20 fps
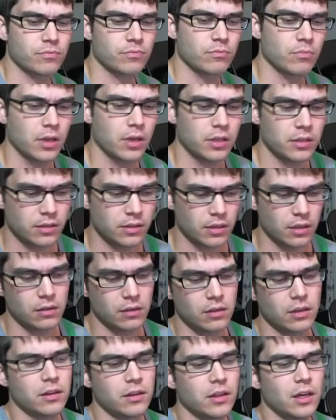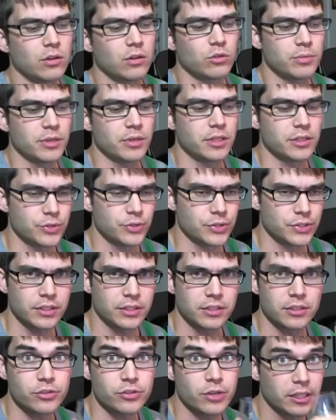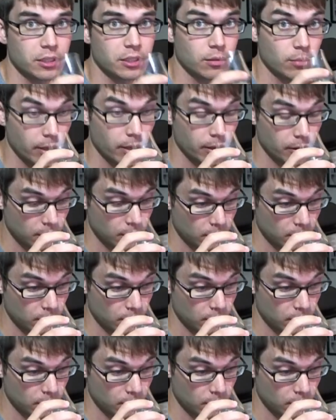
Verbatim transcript: but uh, thought it would be interesting to try to compare.